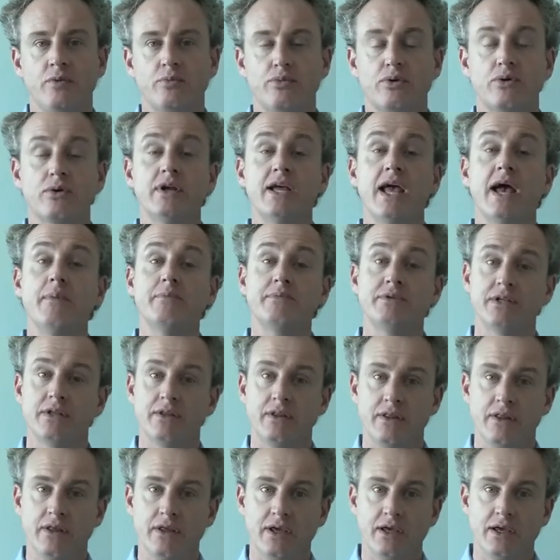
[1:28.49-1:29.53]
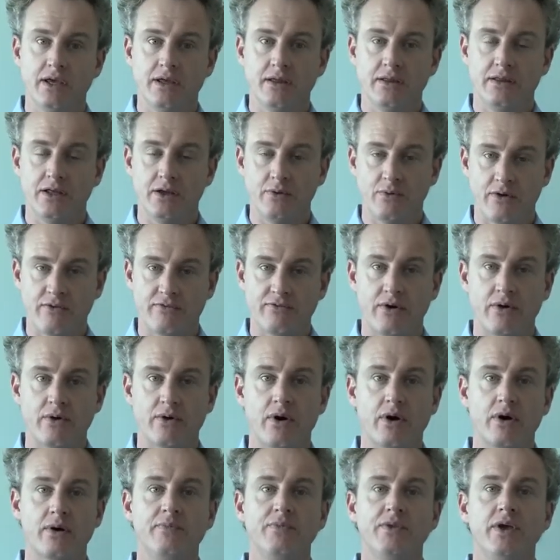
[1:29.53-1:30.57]
preempt the
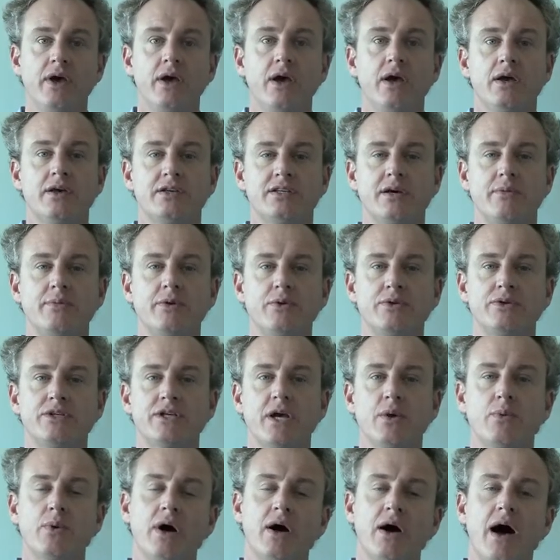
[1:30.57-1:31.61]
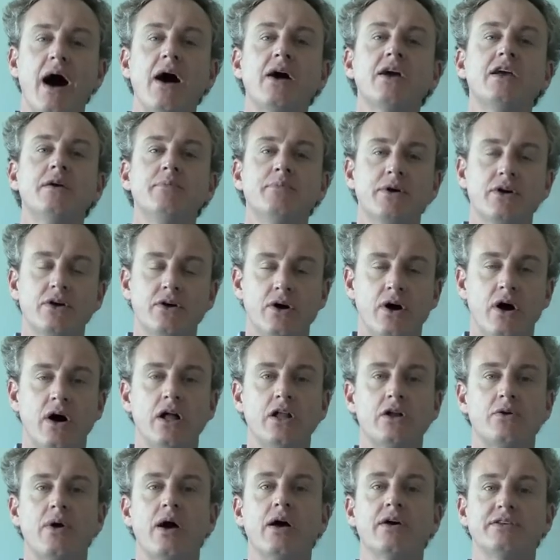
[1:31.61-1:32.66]
referrer, somebody will say, well, I'll give them a
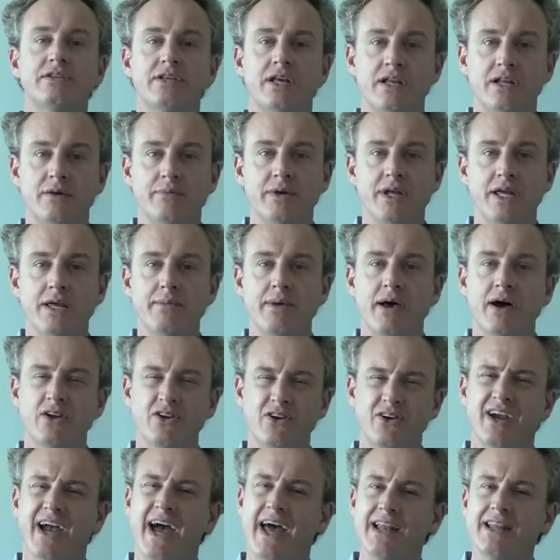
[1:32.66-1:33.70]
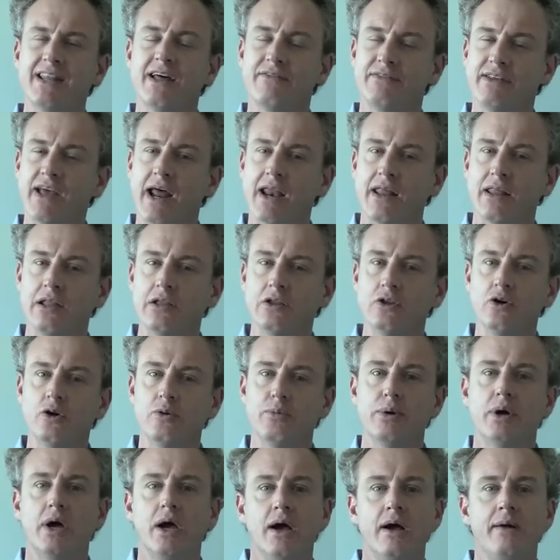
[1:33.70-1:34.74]
call or I'll send them an email, and you're kind of left out of the
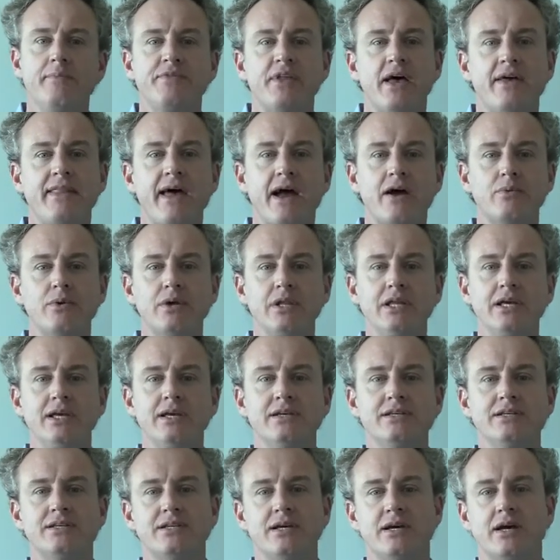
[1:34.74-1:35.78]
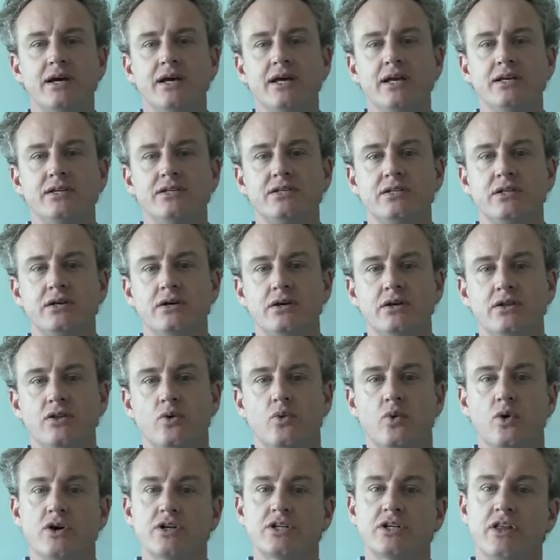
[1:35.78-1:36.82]
loop. And that really is the
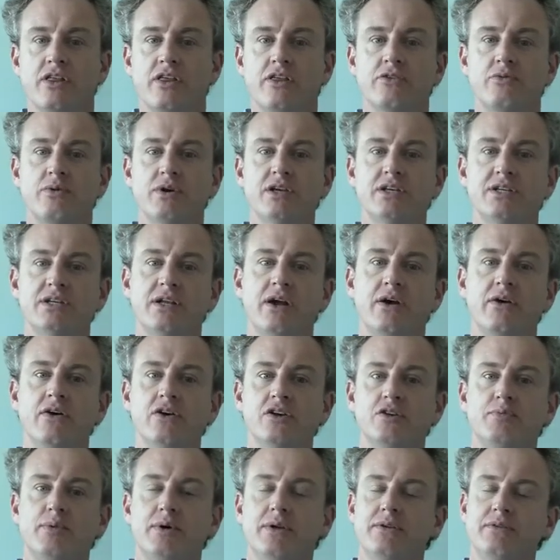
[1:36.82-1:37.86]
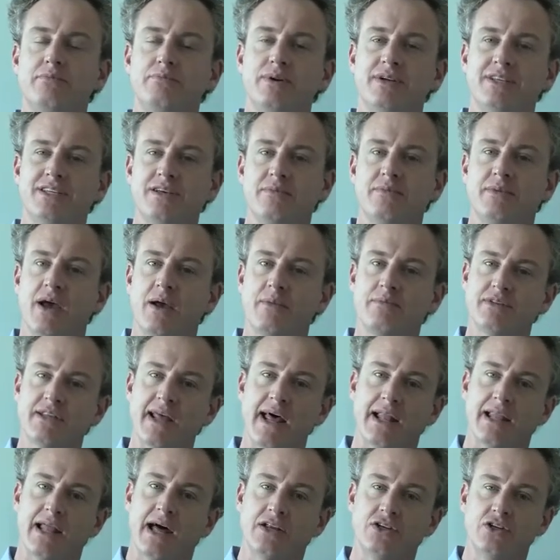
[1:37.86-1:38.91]
worst of the 3 scenarios, but sometimes
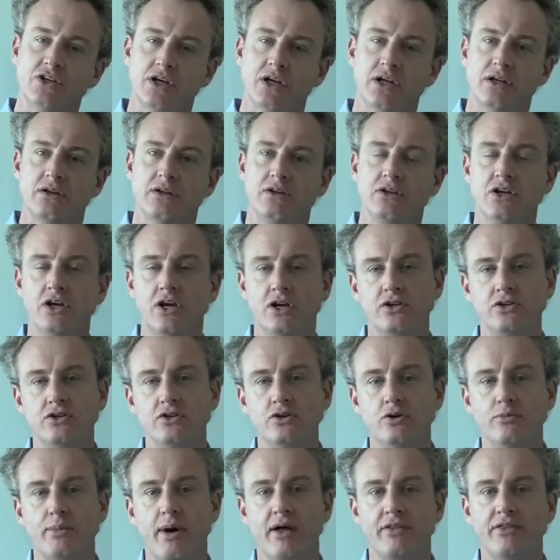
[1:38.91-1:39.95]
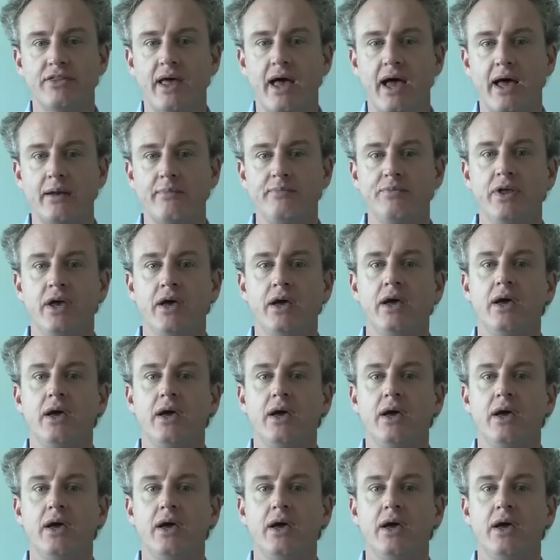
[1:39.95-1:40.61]
not a lot you can do about that.